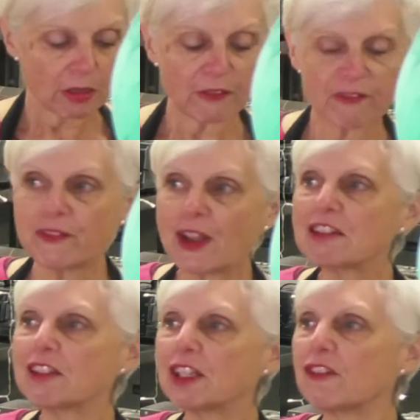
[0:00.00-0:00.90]
The
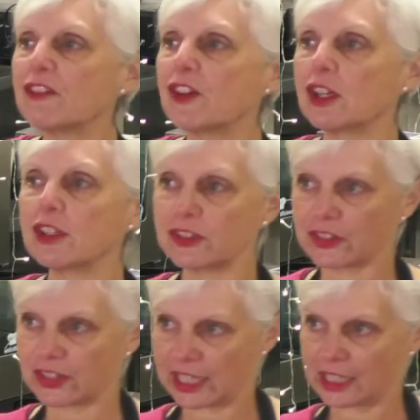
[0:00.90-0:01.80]
very first
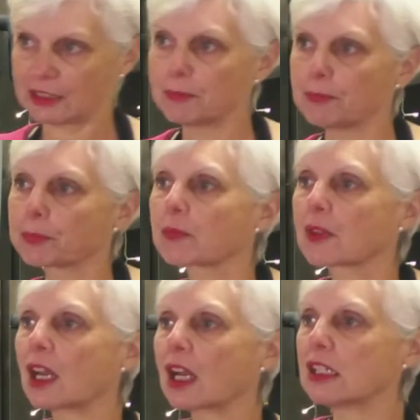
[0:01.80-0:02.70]
thing
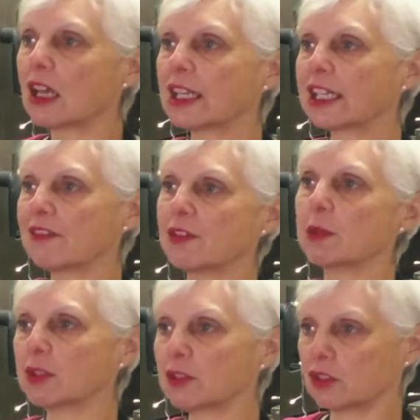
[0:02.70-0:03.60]
I'd like
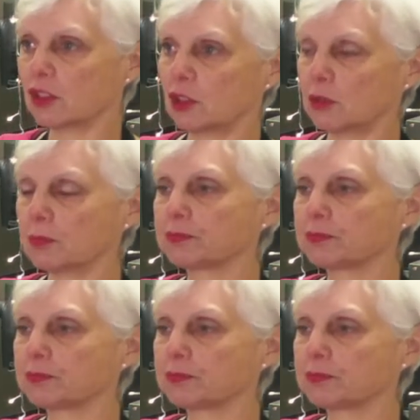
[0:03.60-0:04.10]
everyone to do,